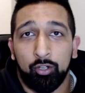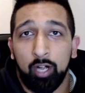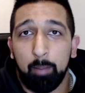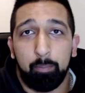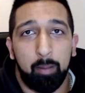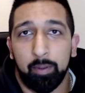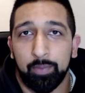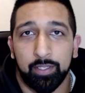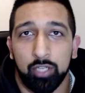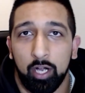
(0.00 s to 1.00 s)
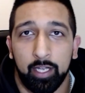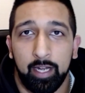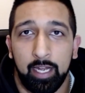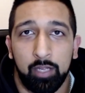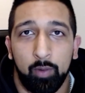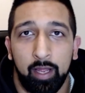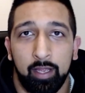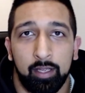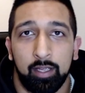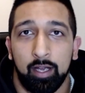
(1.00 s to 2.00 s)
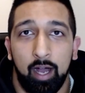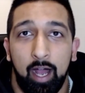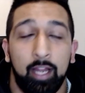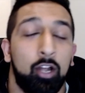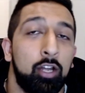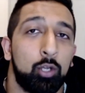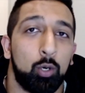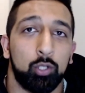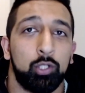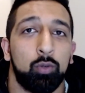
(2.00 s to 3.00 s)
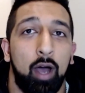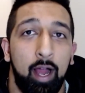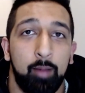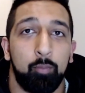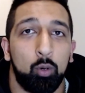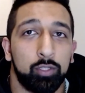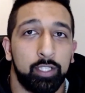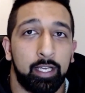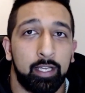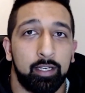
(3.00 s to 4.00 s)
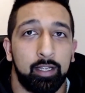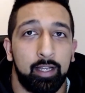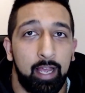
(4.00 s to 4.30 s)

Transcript: trying to pump up the stock in any way. I already told you I am holding it,